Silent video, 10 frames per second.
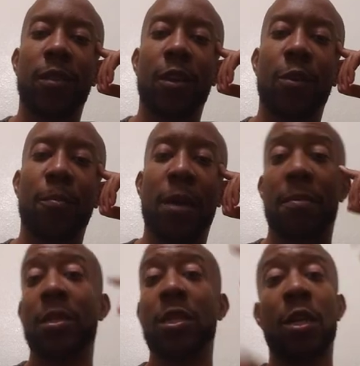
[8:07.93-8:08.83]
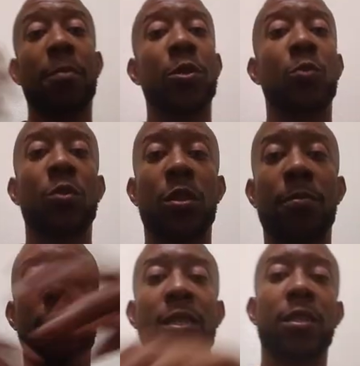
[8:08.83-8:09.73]
You know, maybe she helps you with your
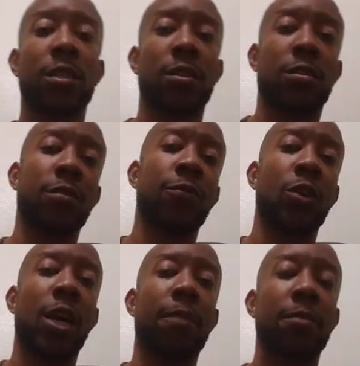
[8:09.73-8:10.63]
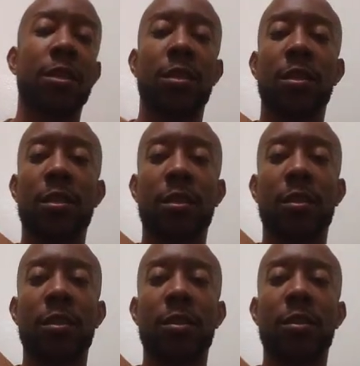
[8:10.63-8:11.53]
business if you got a business.
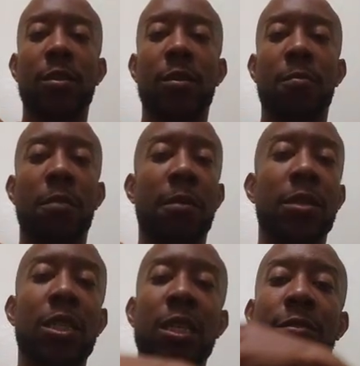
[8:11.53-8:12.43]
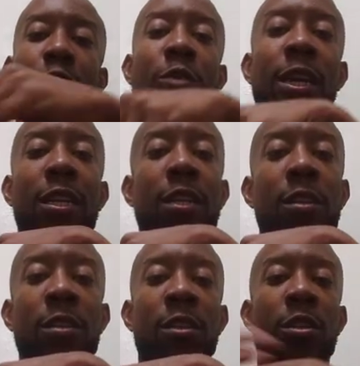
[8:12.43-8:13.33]
Maybe she gives you
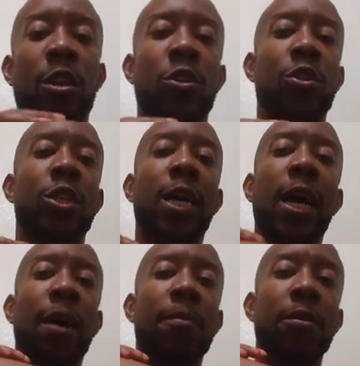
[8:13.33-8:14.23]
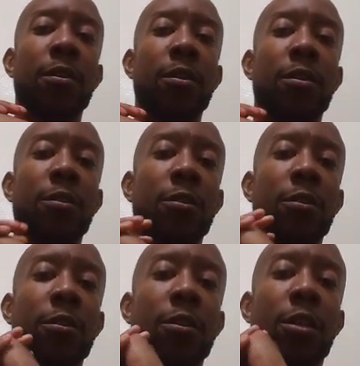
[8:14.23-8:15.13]
ideas on your job.
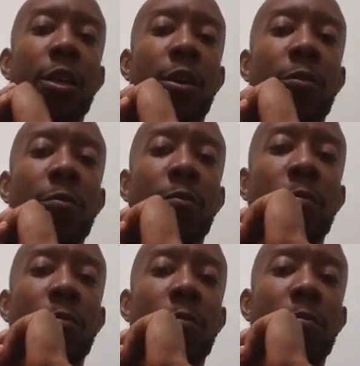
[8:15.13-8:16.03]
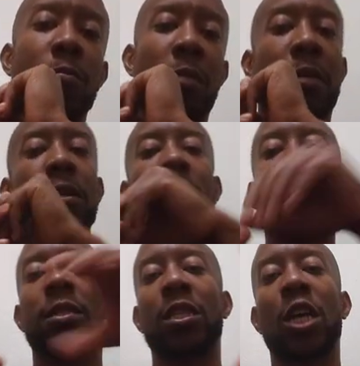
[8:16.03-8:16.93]
You know, maybe she
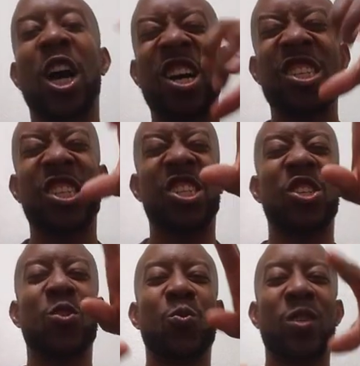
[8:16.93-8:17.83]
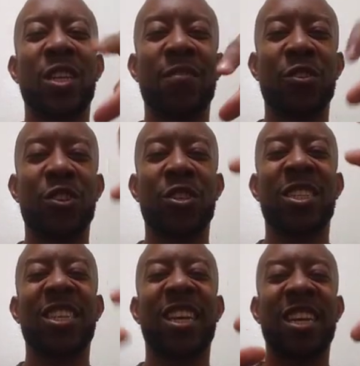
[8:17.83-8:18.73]
massages you whenever you're
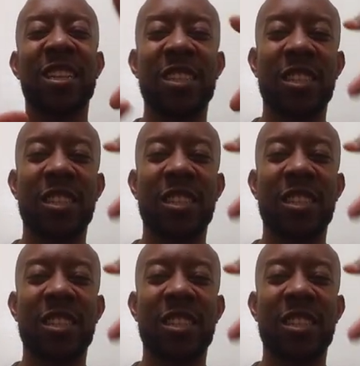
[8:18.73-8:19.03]
tense.